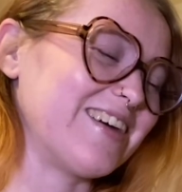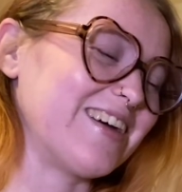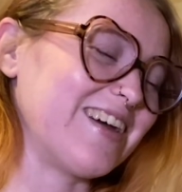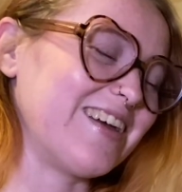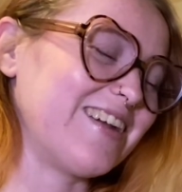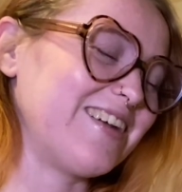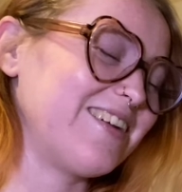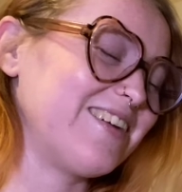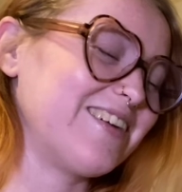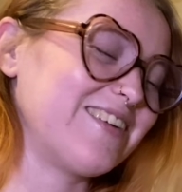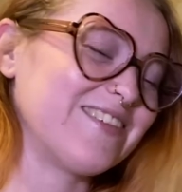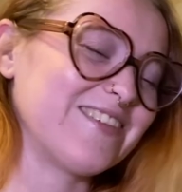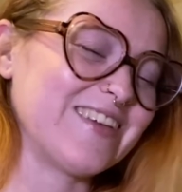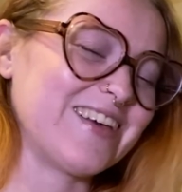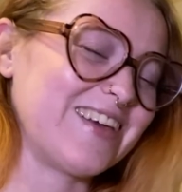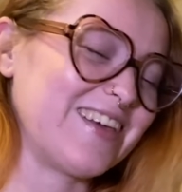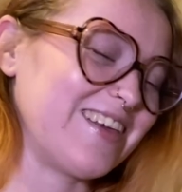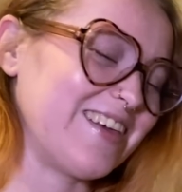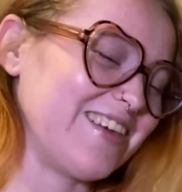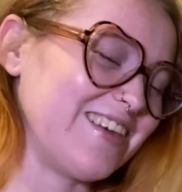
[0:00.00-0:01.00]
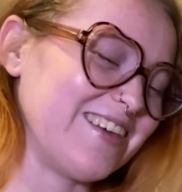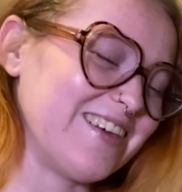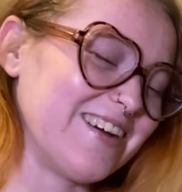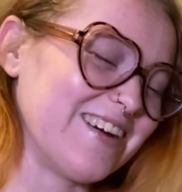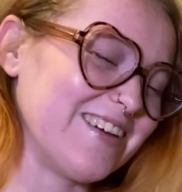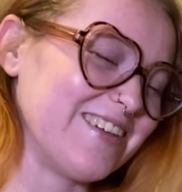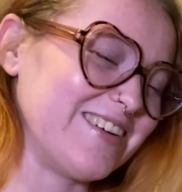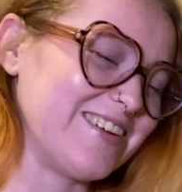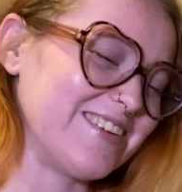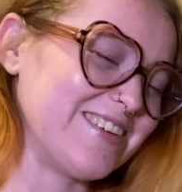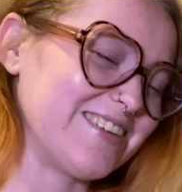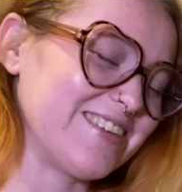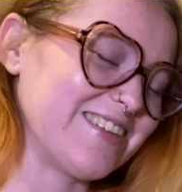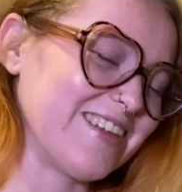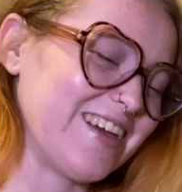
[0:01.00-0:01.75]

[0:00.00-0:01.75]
don't know if like y'all are just